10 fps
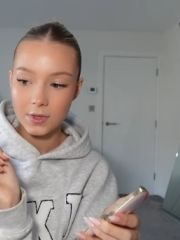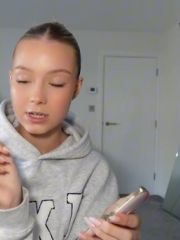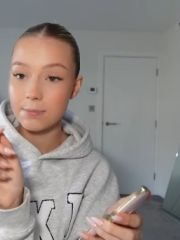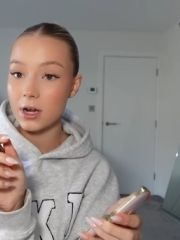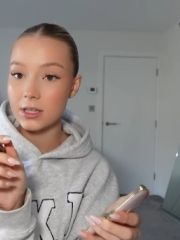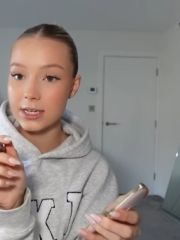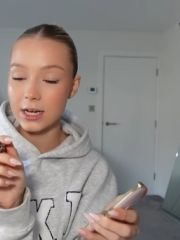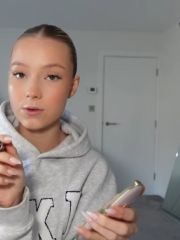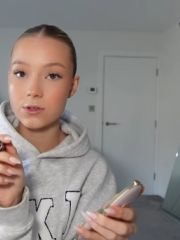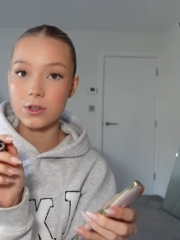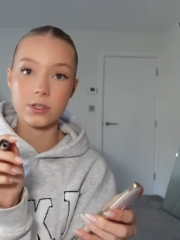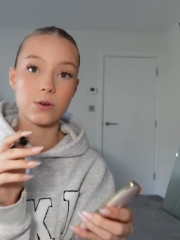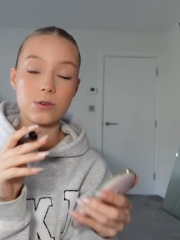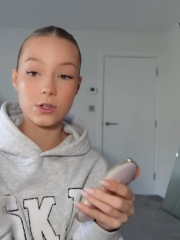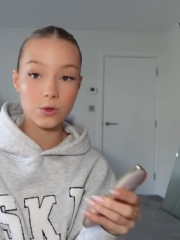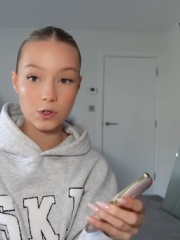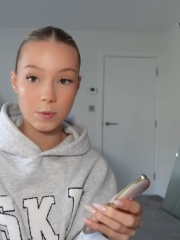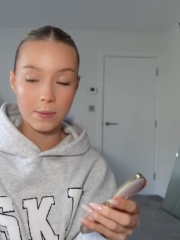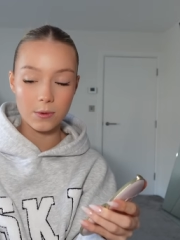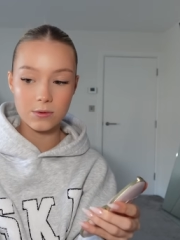didn't mind the tills because I got to talk to
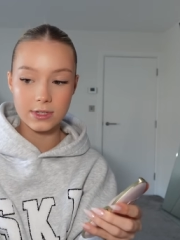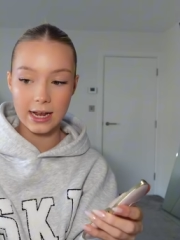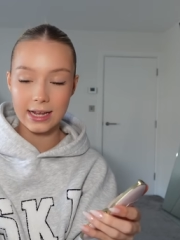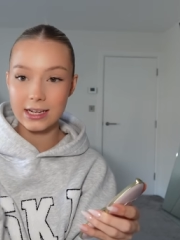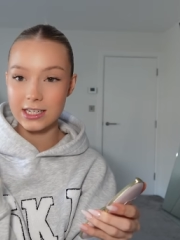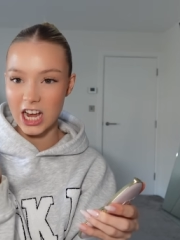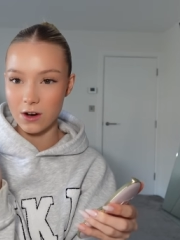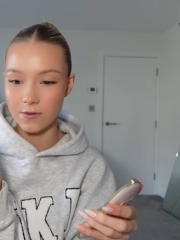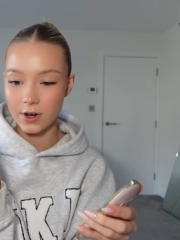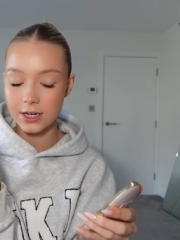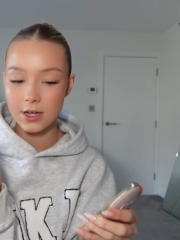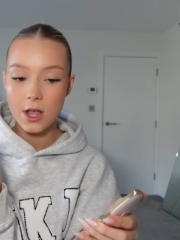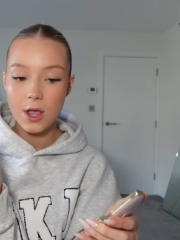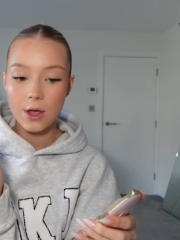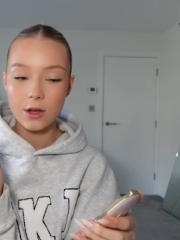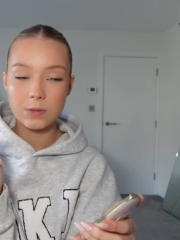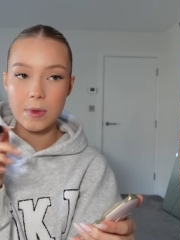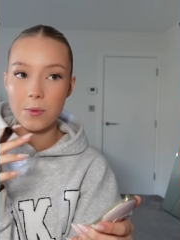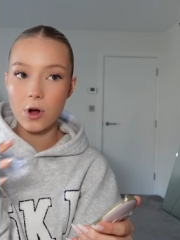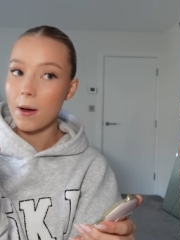people. Deli, terrified. Because
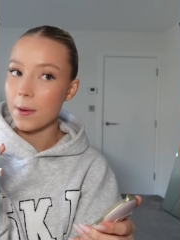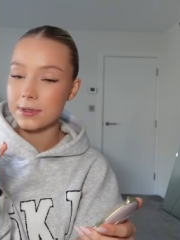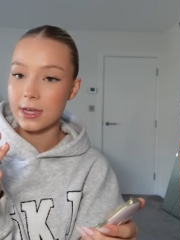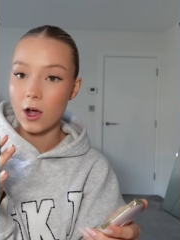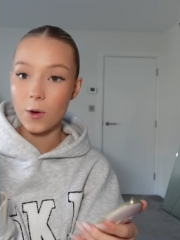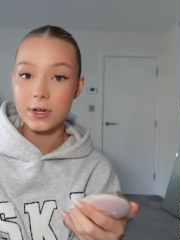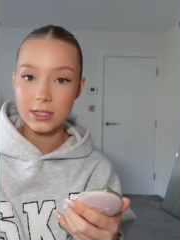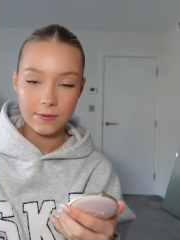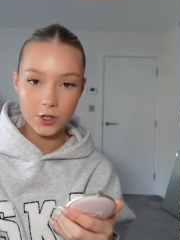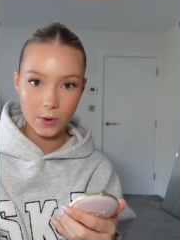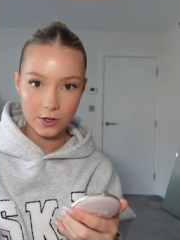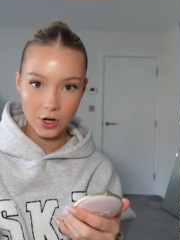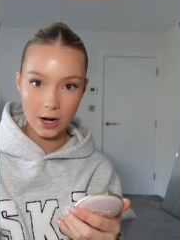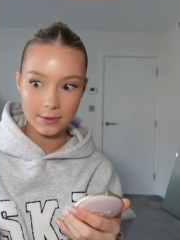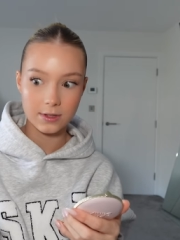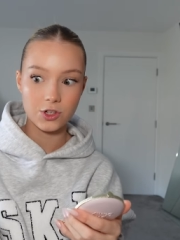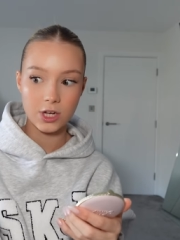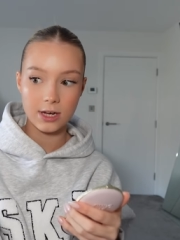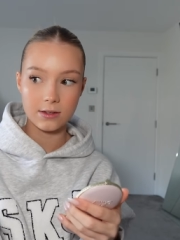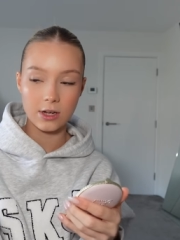people come up and say, oh, please I have 200 grams of this
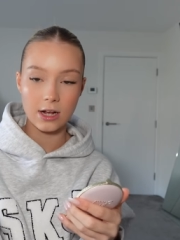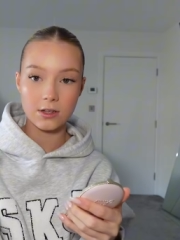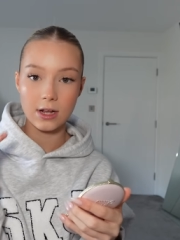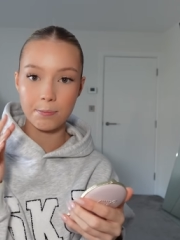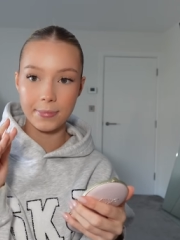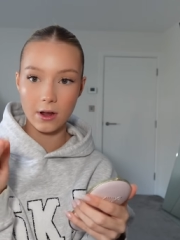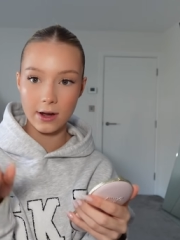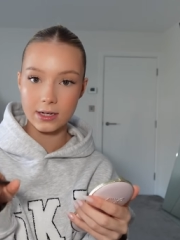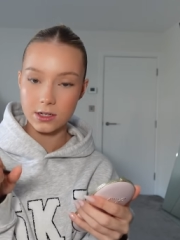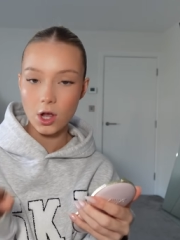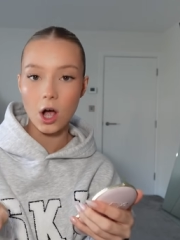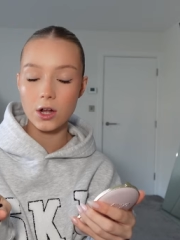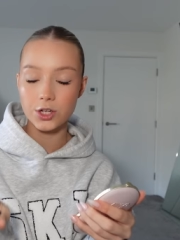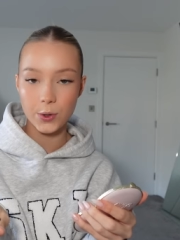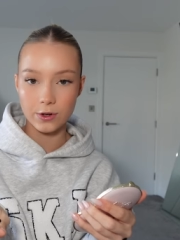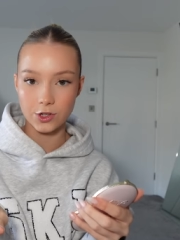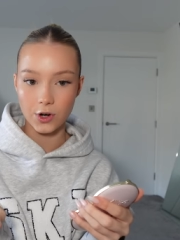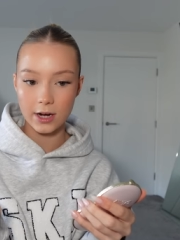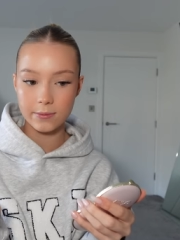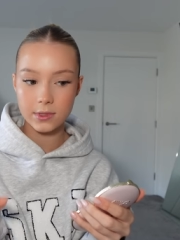cheese. And you have to like blind cut 200
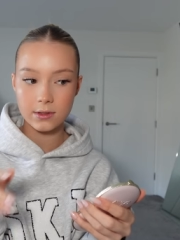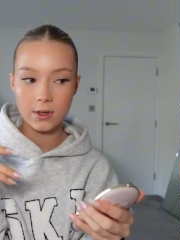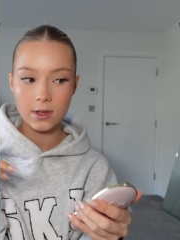grams.